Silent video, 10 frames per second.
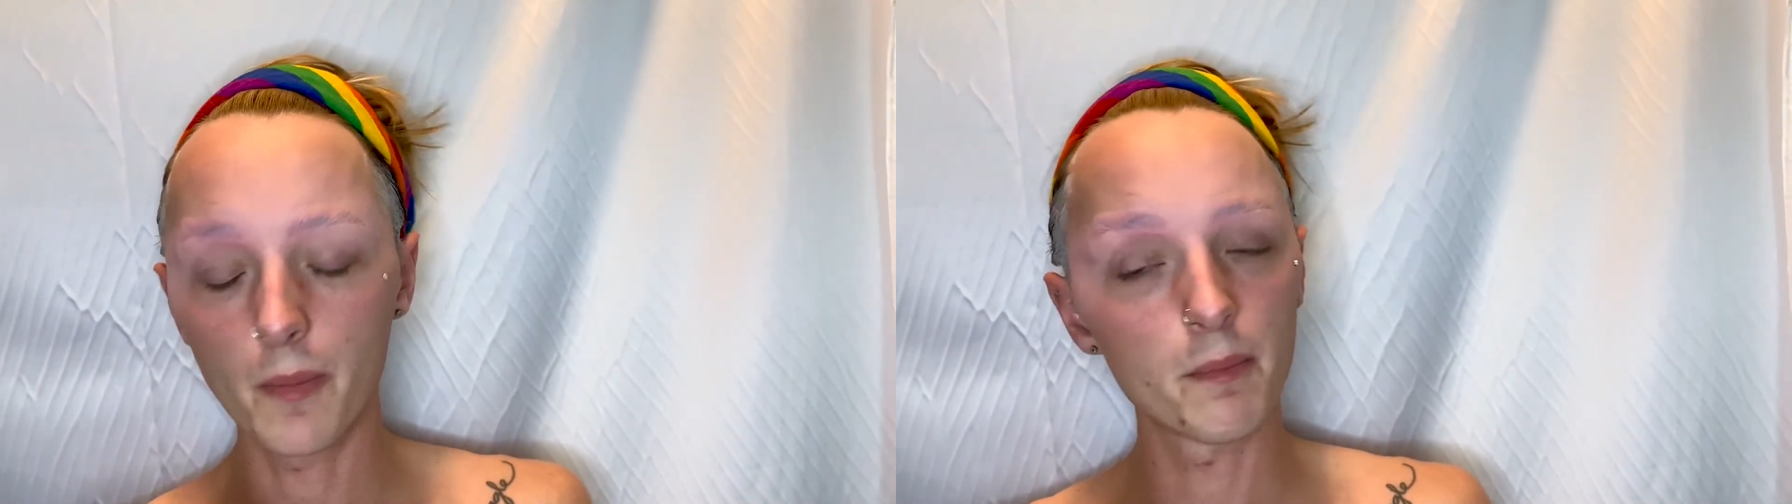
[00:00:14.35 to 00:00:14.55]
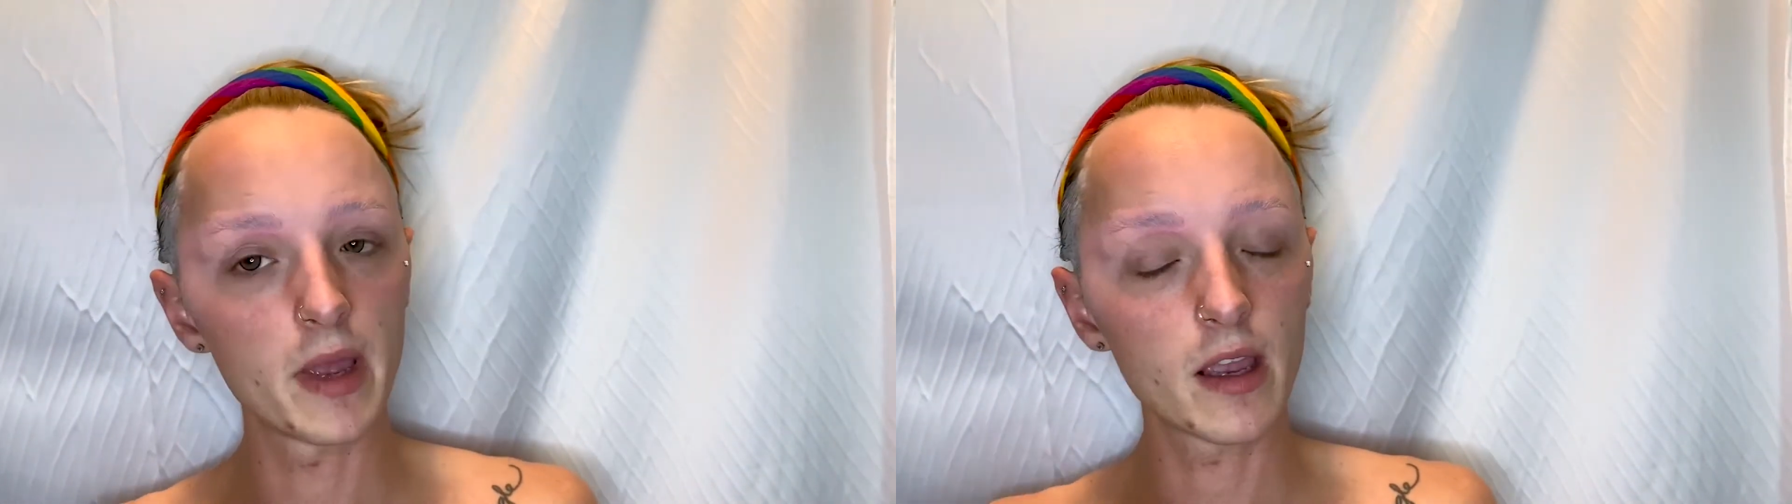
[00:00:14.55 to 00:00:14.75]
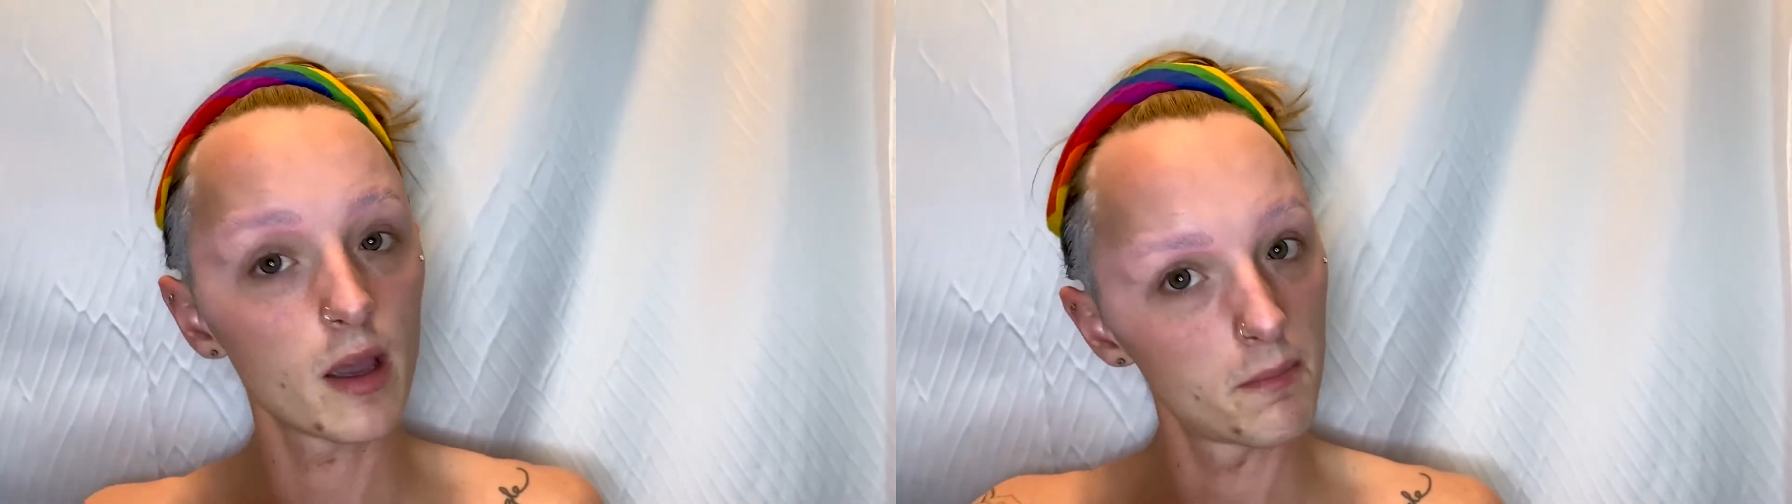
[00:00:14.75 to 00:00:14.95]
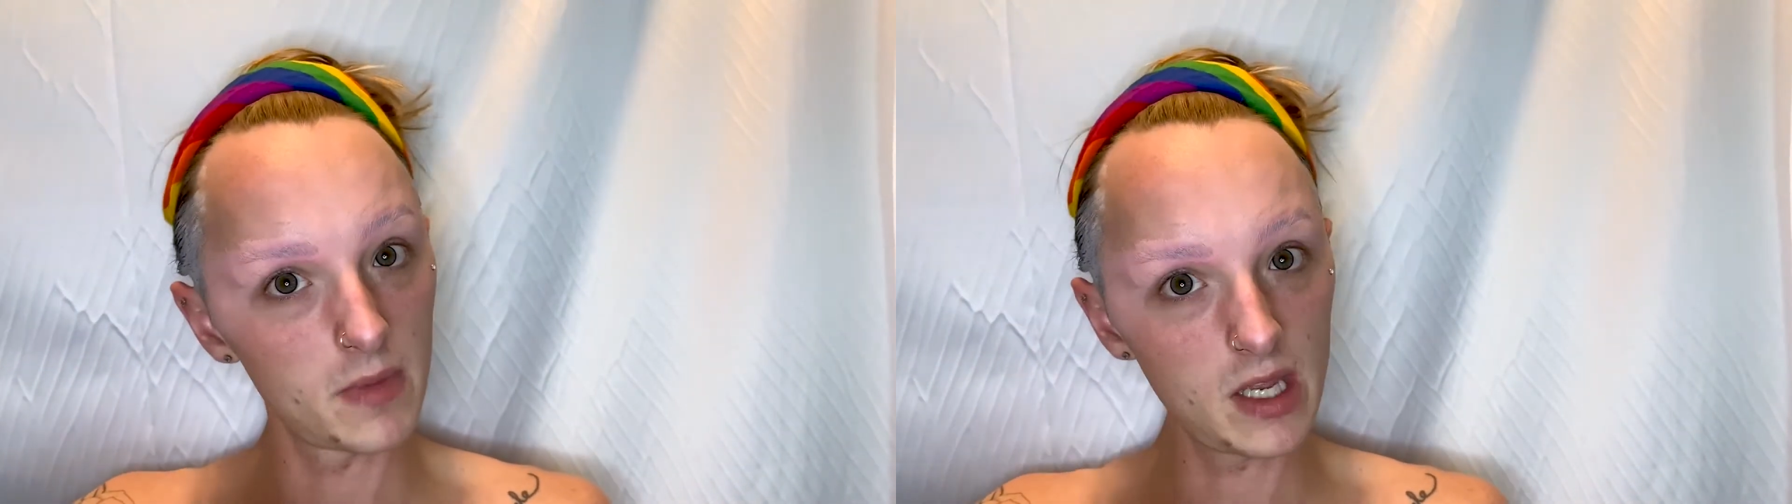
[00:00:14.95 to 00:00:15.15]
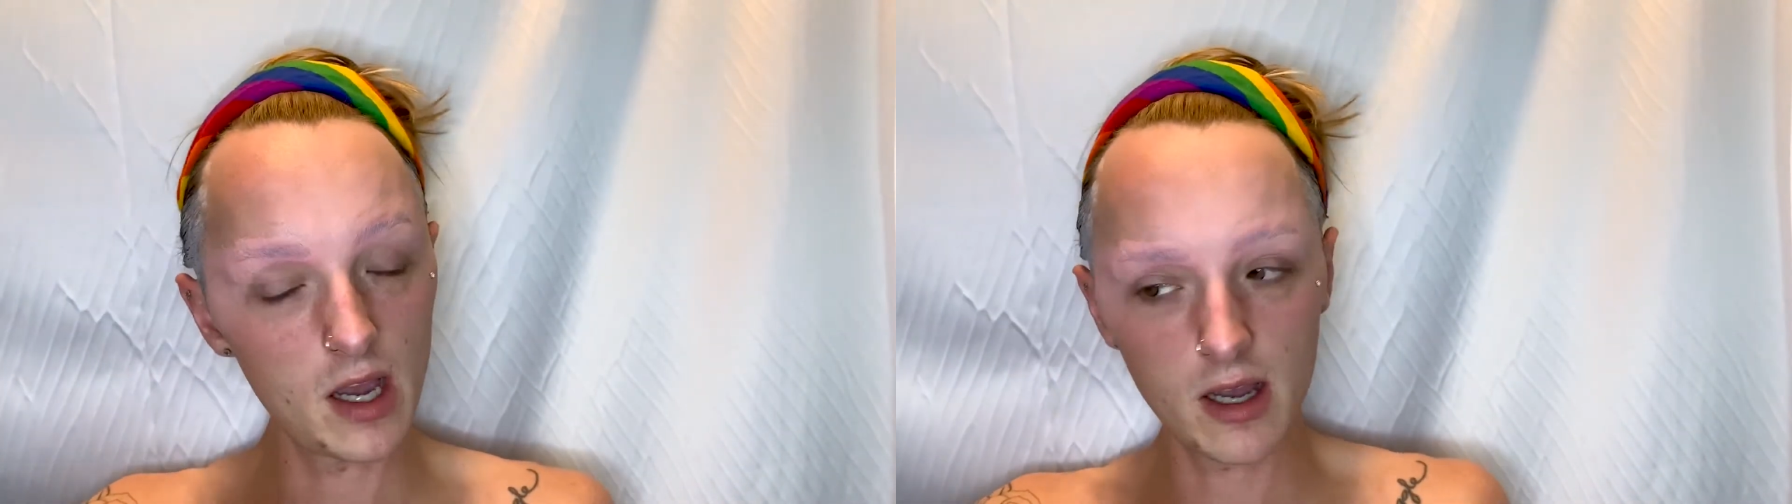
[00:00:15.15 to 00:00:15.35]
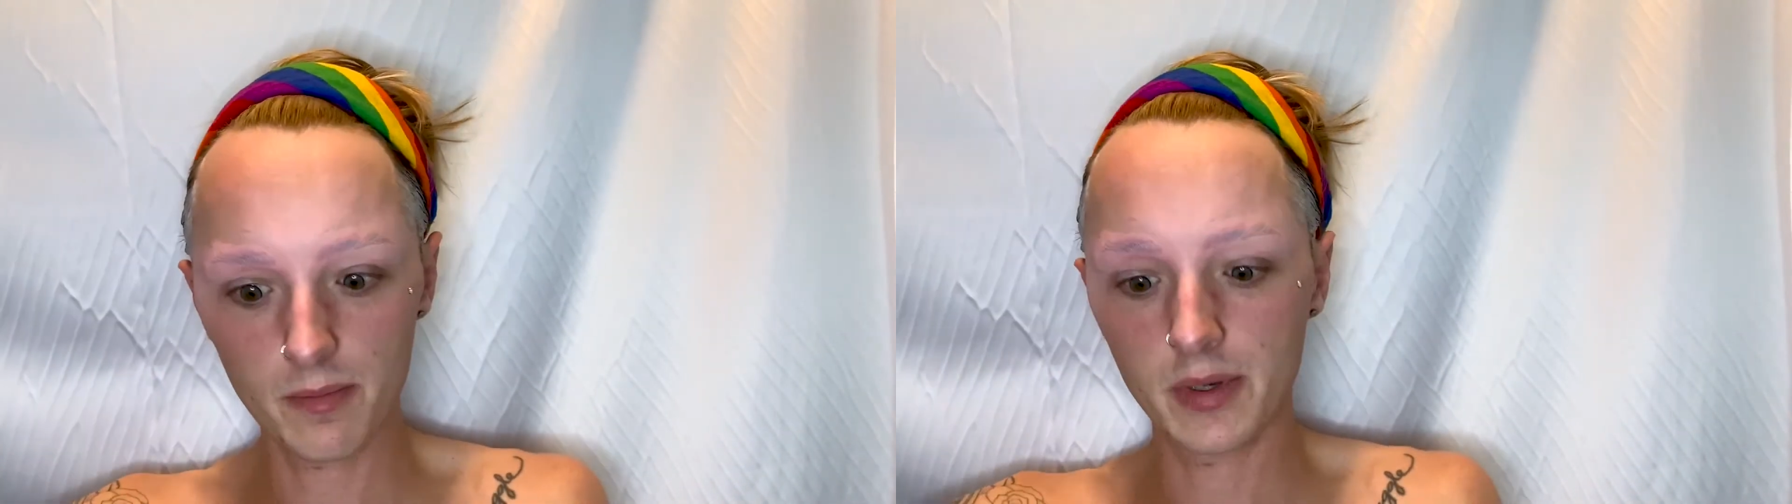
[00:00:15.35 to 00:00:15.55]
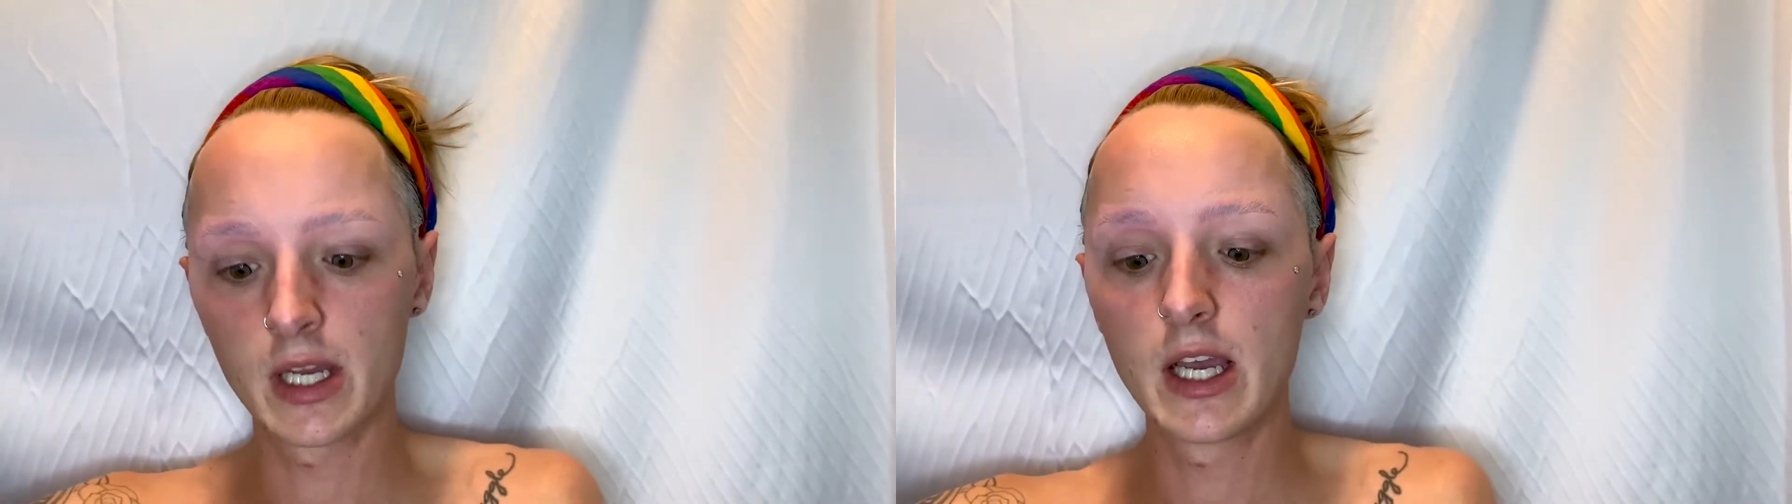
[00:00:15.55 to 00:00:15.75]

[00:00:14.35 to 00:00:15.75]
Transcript: Make Me Up.